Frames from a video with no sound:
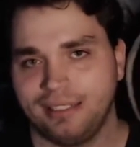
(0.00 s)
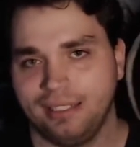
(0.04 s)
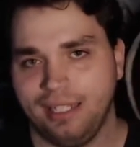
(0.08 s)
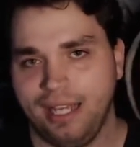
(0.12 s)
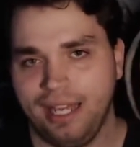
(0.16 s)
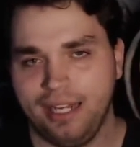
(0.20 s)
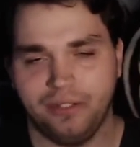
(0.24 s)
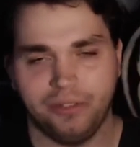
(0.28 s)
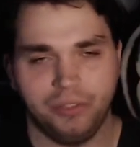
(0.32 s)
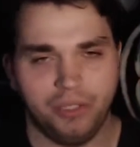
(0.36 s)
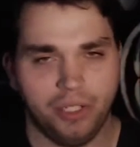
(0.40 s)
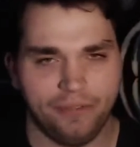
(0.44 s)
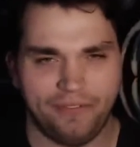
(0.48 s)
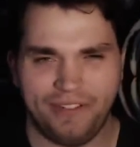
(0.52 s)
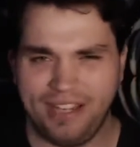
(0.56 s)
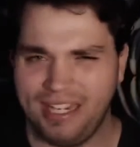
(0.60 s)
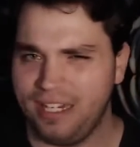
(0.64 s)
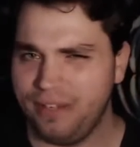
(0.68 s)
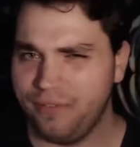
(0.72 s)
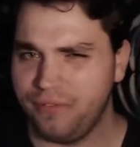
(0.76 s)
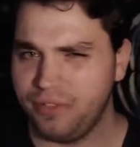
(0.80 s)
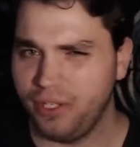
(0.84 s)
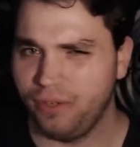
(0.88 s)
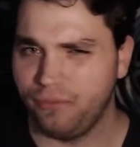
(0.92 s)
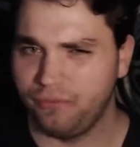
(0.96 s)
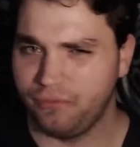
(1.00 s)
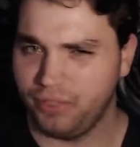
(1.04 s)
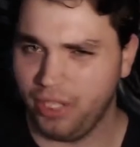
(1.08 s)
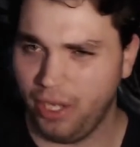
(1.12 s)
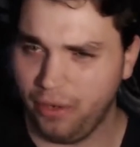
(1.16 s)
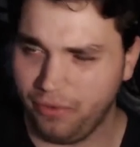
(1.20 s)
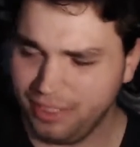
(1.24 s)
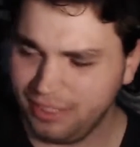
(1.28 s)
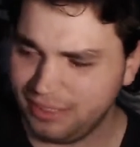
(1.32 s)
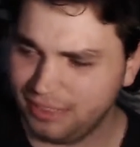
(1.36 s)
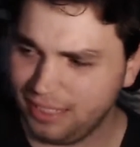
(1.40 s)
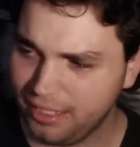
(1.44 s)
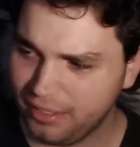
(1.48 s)
I don't know if any of you have
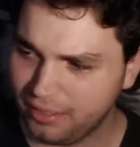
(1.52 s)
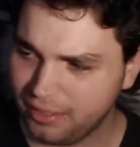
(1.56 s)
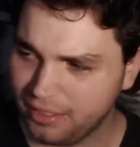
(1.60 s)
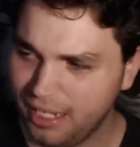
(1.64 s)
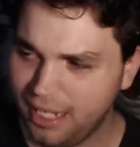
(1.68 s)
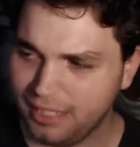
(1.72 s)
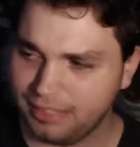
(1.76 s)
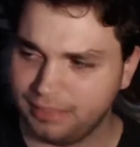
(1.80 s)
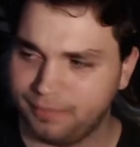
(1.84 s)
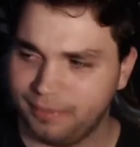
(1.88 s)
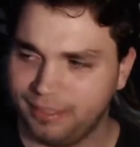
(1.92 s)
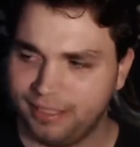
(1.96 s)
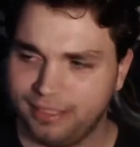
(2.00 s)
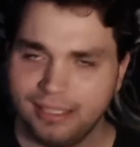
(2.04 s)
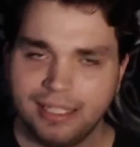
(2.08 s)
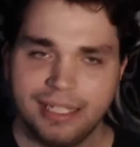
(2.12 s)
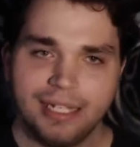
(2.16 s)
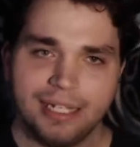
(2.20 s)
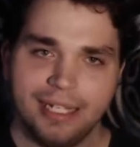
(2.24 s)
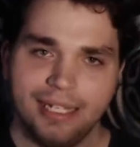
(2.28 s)
noticed that or not, but